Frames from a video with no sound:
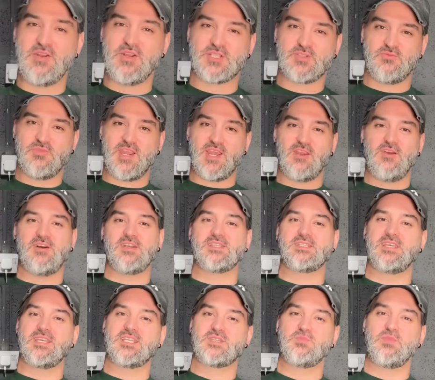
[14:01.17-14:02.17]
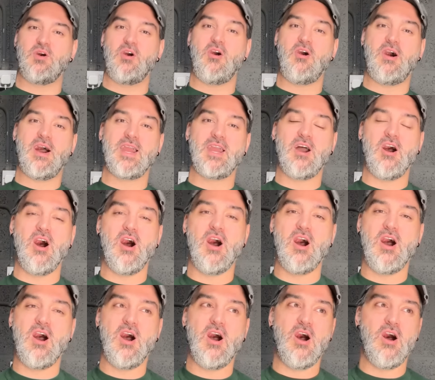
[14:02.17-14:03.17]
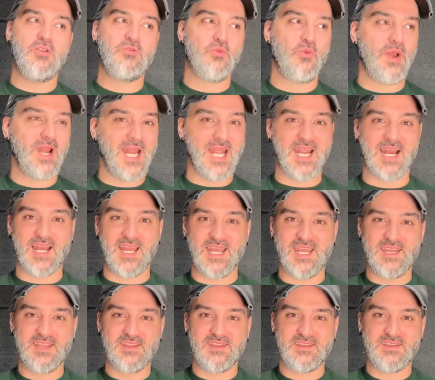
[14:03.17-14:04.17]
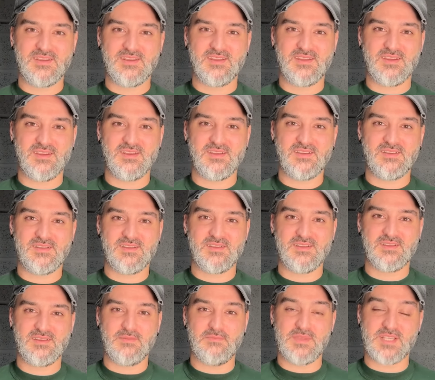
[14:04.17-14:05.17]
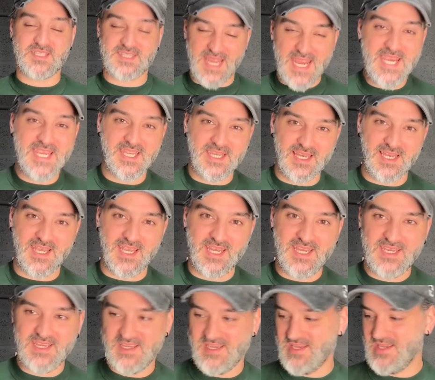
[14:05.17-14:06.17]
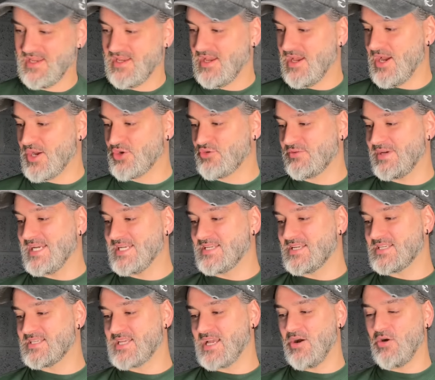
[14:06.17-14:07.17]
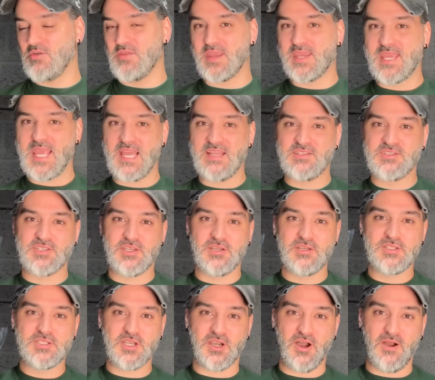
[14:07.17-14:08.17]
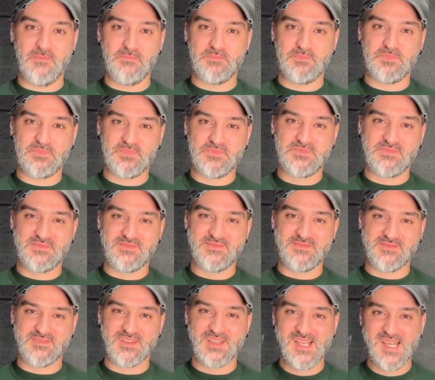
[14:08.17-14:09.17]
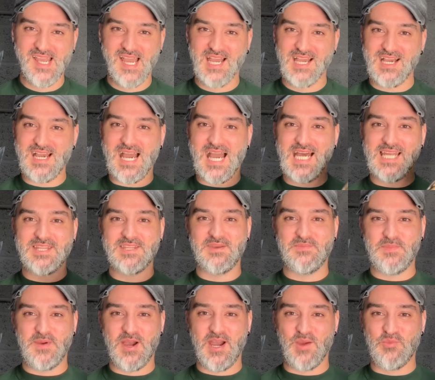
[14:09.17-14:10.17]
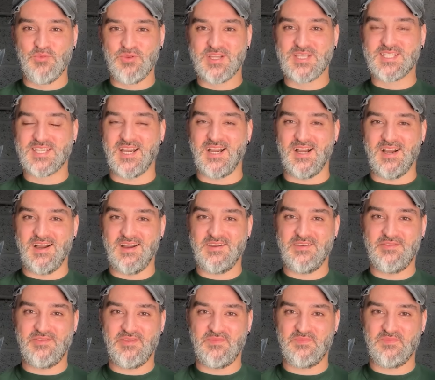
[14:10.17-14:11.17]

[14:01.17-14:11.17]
doesn't realise this, but I unwillingly, mistakenly, agreed to sell the Kenzo top and the Burberry scarf